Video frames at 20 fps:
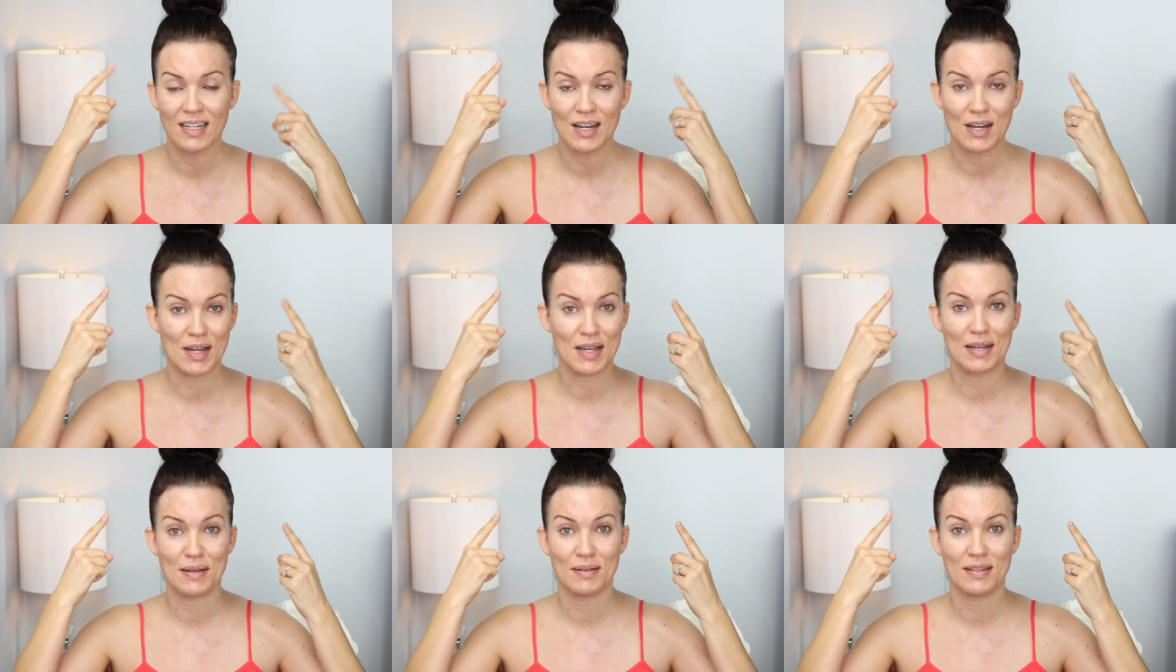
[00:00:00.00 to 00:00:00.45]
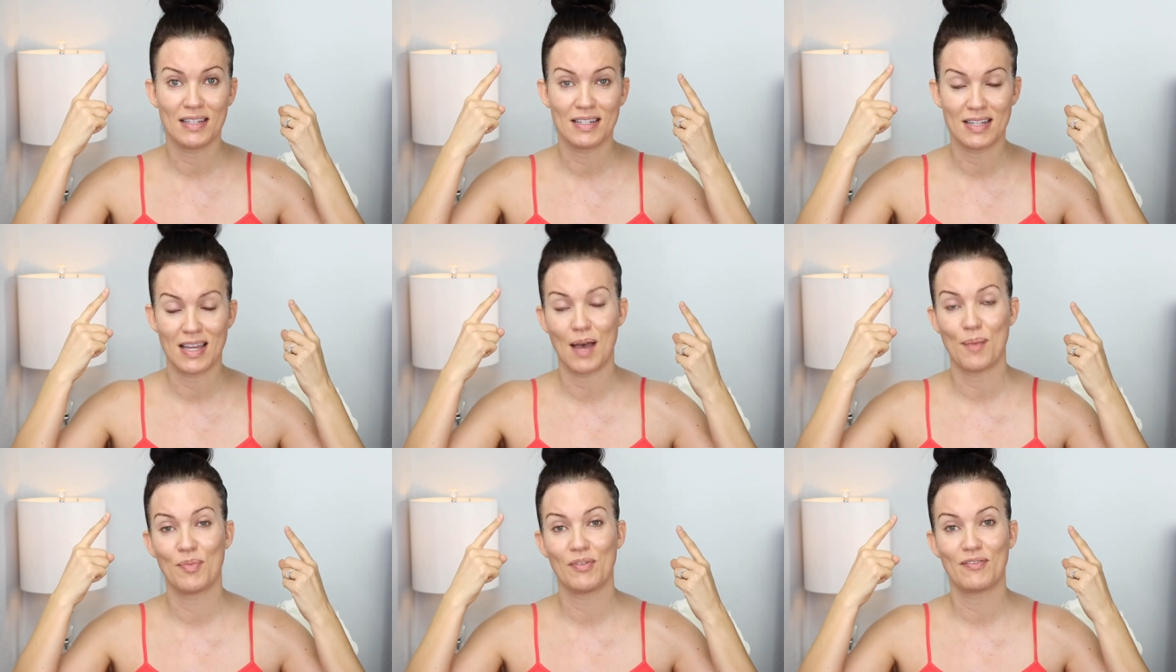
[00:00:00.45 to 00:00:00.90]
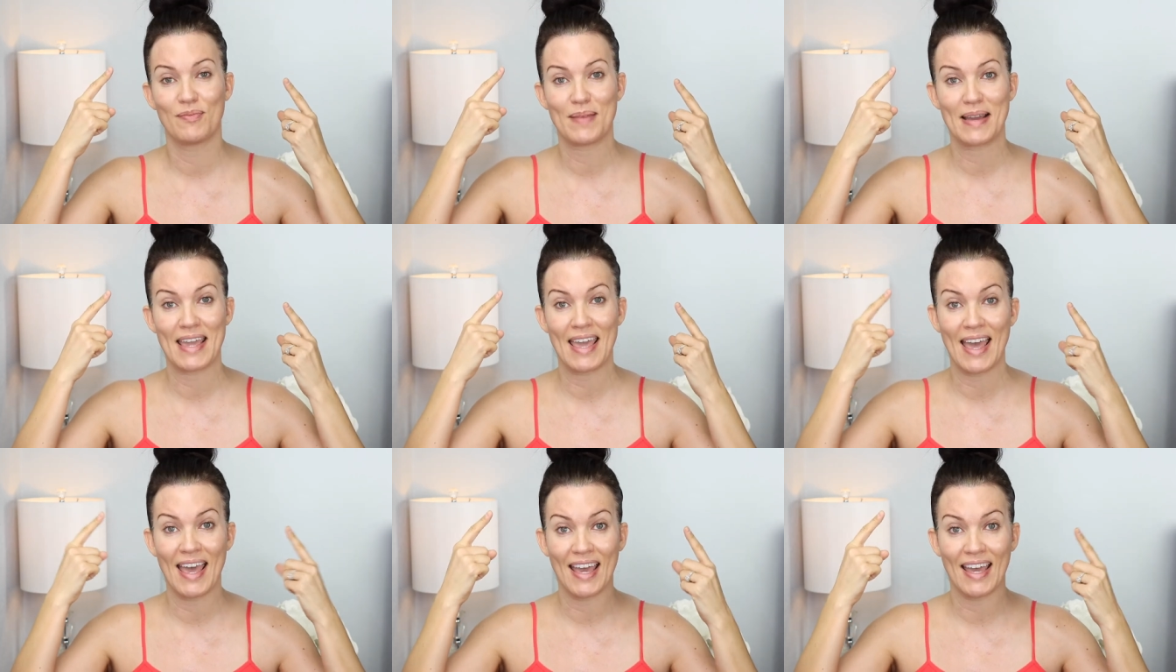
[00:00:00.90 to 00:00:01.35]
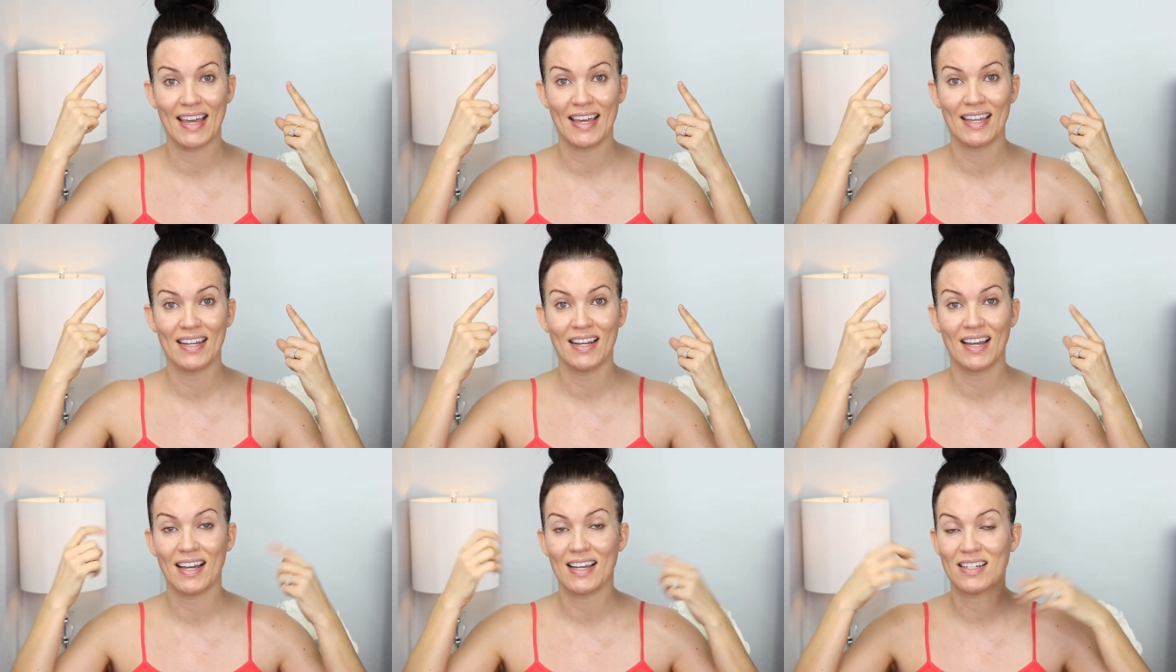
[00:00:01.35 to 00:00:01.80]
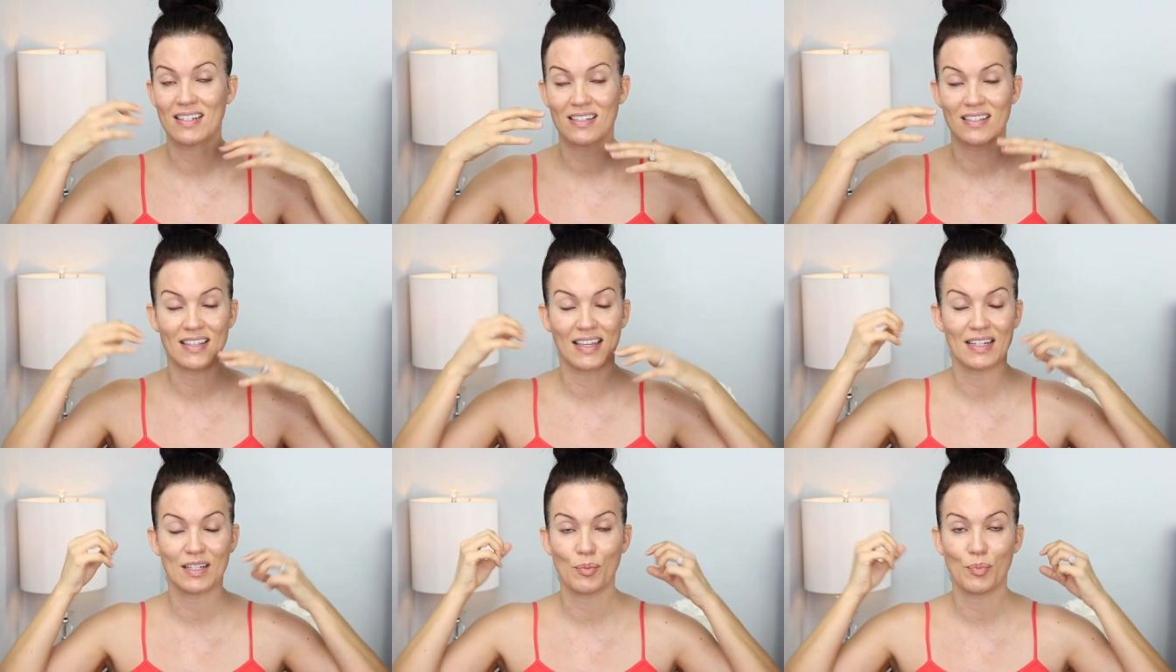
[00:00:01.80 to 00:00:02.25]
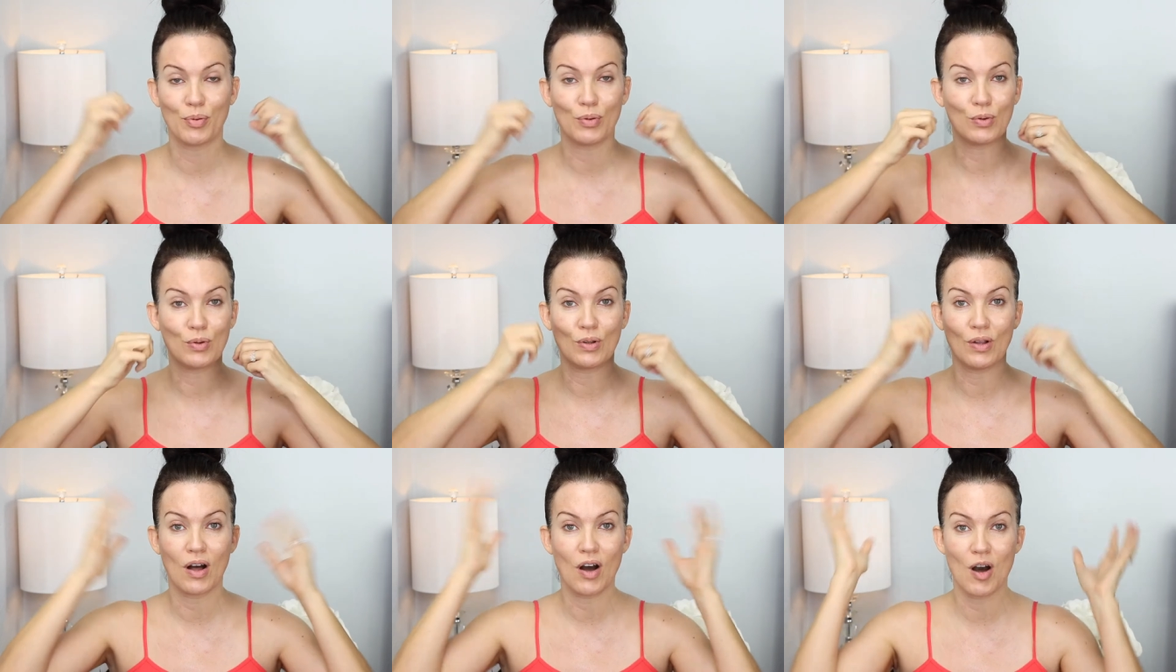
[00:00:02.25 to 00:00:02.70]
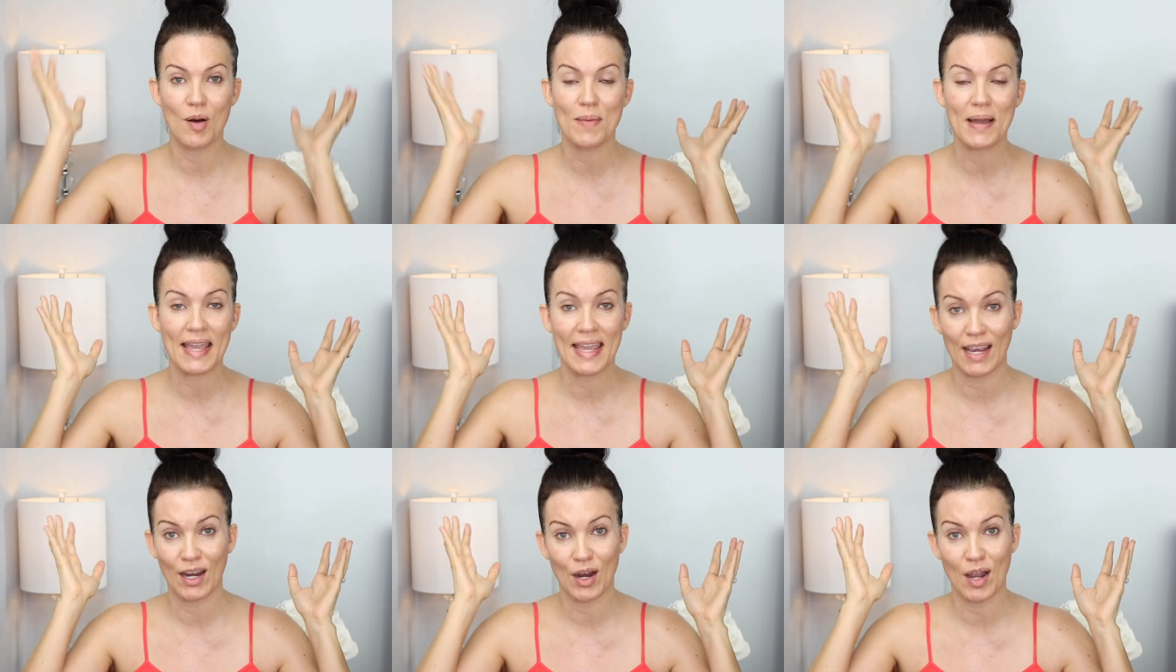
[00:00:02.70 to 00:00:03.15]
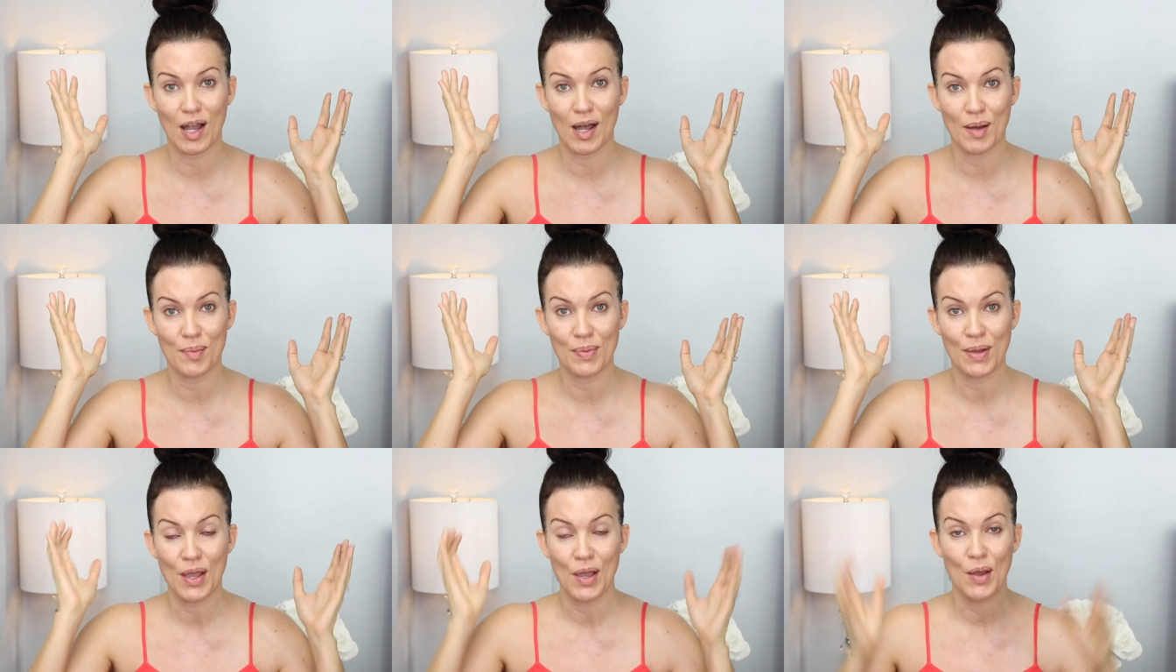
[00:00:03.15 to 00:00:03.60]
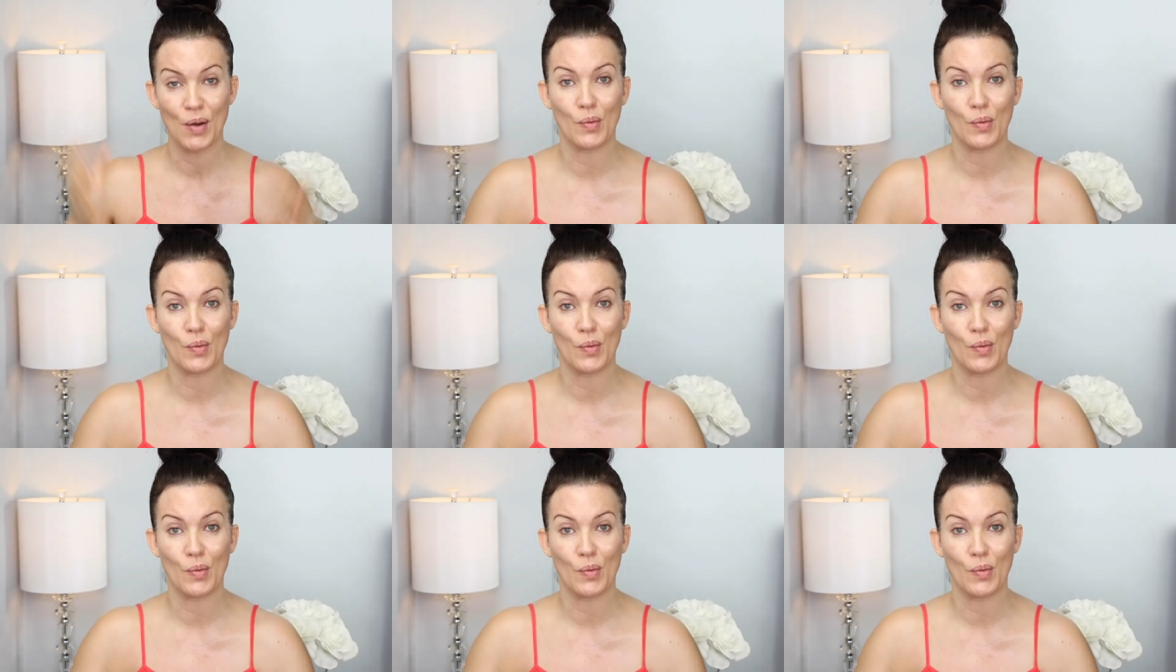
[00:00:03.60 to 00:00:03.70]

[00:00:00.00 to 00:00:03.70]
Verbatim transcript: on the top of my head. I just like to pull all my hair up